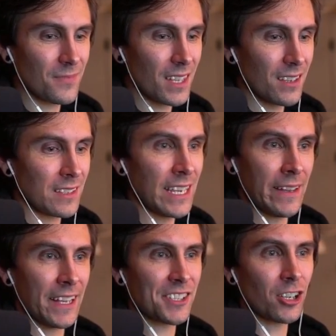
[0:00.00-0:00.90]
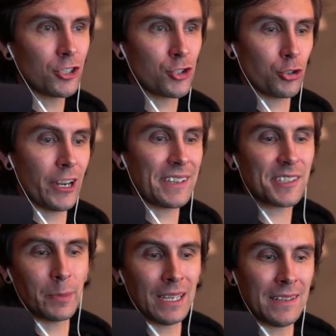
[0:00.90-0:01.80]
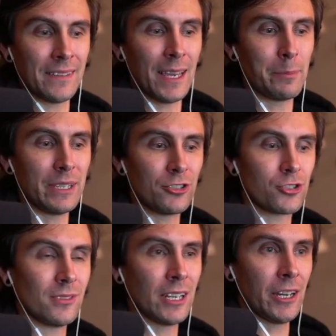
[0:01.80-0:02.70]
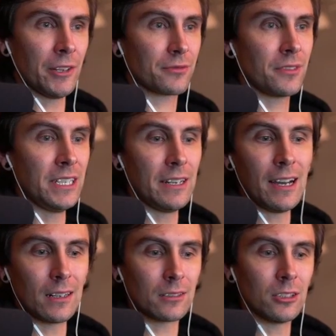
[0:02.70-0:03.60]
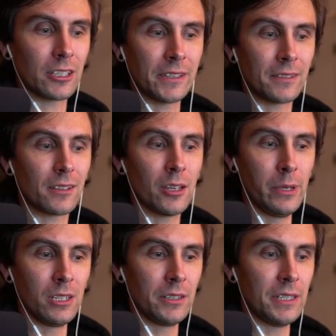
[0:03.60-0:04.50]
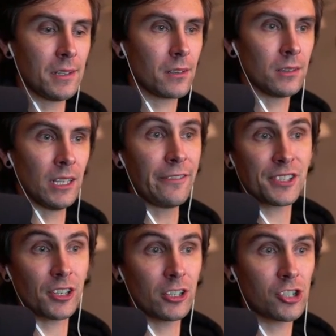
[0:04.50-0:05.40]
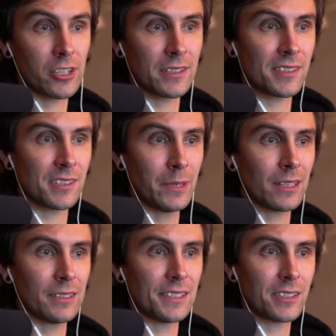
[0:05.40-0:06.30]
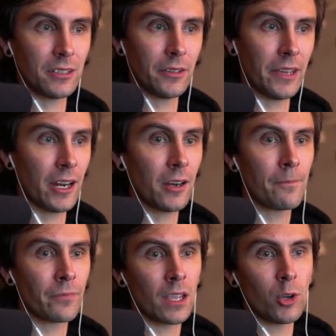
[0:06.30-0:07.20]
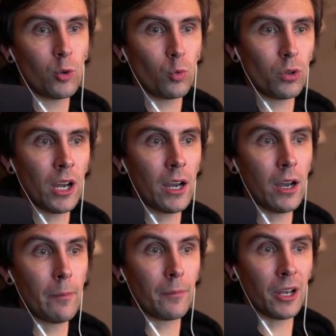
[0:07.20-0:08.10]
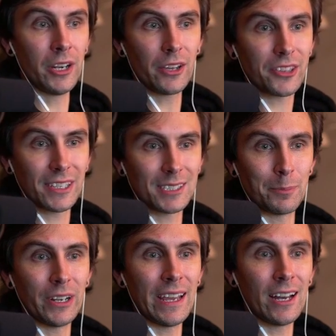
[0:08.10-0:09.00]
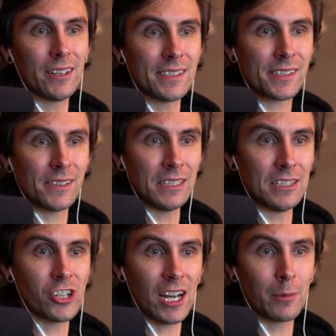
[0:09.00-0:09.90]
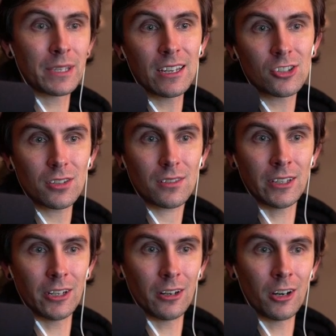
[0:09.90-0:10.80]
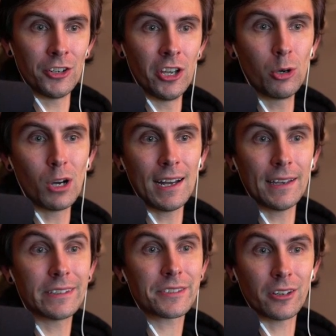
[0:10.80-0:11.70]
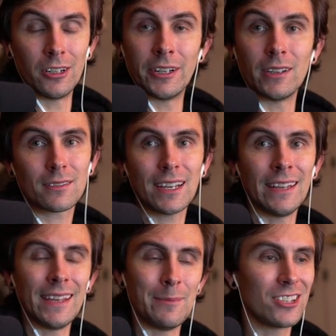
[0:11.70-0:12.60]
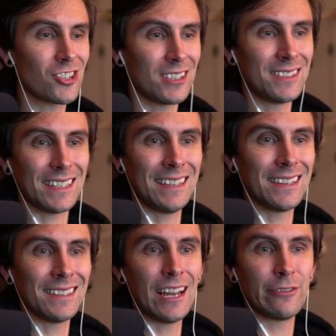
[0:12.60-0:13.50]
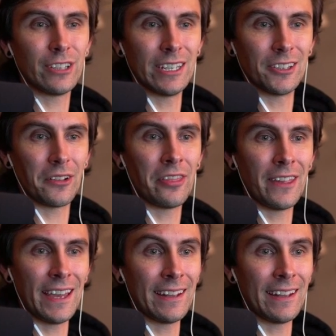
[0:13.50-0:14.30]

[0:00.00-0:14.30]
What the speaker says: yeah, that's called Drakesbane, that big Nidhogg looking ability. Life Surge is seemingly still there. Another thing to point out is the job gauge. There are no eyes on it, and they mentioned in the live letter that